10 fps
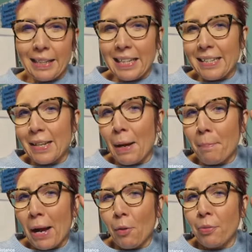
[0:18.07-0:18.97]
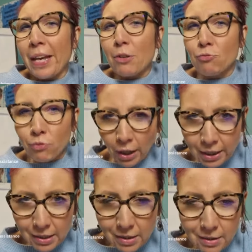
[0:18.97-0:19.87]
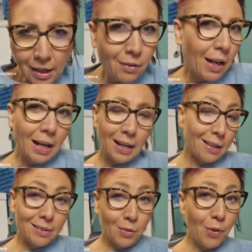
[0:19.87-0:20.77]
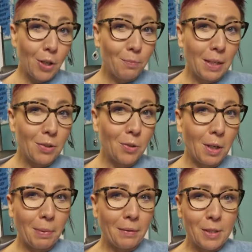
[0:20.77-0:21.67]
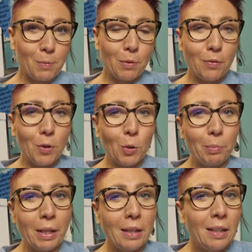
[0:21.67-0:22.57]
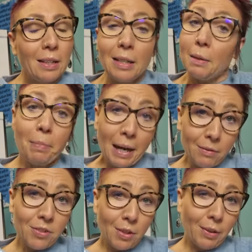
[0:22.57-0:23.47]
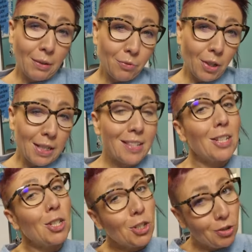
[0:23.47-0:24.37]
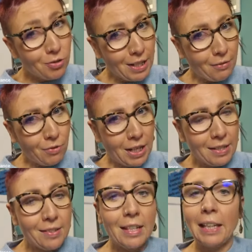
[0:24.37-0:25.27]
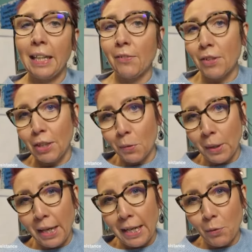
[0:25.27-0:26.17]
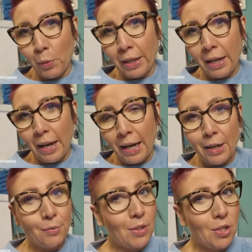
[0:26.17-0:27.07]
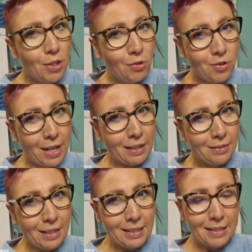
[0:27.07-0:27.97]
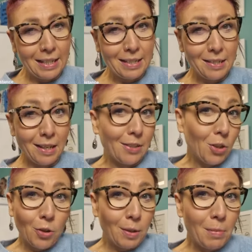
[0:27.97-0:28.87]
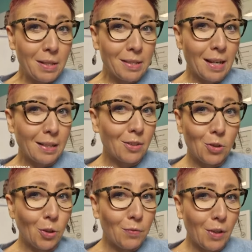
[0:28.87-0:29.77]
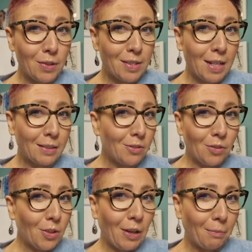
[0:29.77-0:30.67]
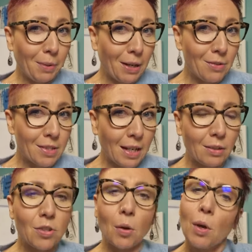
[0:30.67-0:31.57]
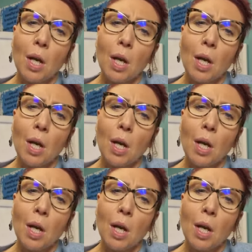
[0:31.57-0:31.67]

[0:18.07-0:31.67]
is about their rights. Now, you've heard me talk about this before, but parents don't have rights, children have rights. Here in the UK, we have the Children Act 1989, not the Mothers Act, not the Fathers Act, not the Grandparents Act. So